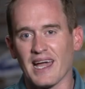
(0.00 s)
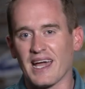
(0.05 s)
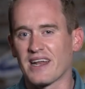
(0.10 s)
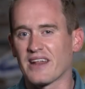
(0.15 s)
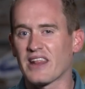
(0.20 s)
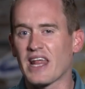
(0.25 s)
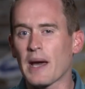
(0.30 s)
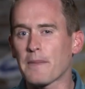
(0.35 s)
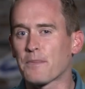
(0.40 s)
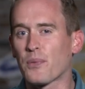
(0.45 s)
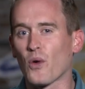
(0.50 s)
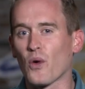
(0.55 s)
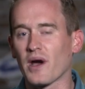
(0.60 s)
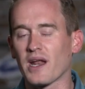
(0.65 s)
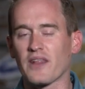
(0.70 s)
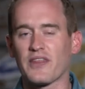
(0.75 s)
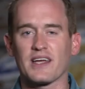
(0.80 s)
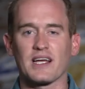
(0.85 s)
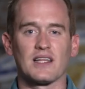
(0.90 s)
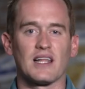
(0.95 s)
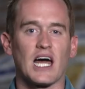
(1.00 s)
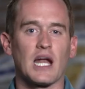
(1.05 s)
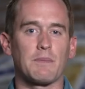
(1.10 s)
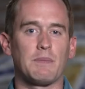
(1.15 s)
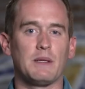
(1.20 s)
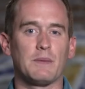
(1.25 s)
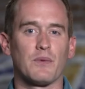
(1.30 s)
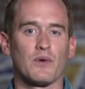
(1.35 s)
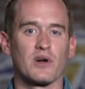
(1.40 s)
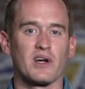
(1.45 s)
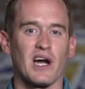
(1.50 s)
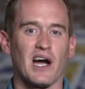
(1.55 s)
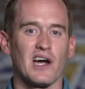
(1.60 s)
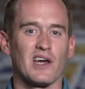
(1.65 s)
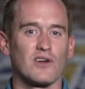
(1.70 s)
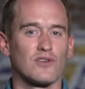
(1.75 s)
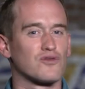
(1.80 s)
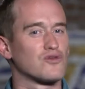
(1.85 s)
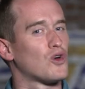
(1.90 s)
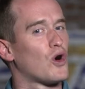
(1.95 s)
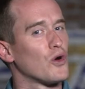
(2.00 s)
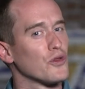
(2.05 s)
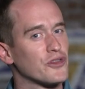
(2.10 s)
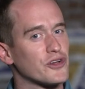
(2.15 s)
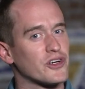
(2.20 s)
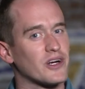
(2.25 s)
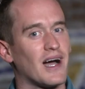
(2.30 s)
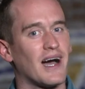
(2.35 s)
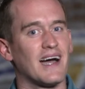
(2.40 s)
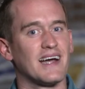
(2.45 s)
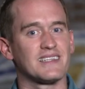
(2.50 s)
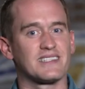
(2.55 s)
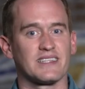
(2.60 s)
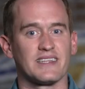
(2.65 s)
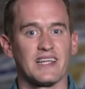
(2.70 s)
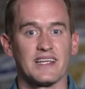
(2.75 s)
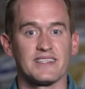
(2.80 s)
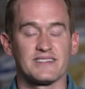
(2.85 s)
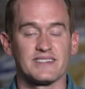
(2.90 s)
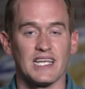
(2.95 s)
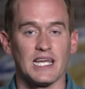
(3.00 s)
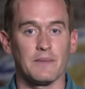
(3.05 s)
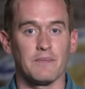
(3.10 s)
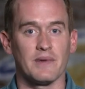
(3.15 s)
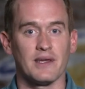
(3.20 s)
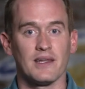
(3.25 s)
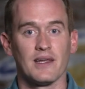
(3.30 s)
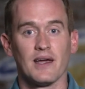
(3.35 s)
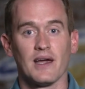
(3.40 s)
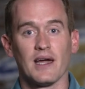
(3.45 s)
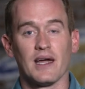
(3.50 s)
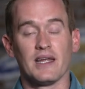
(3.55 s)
And at that point, I think a lot of people kind of rolled their eyes at that statement,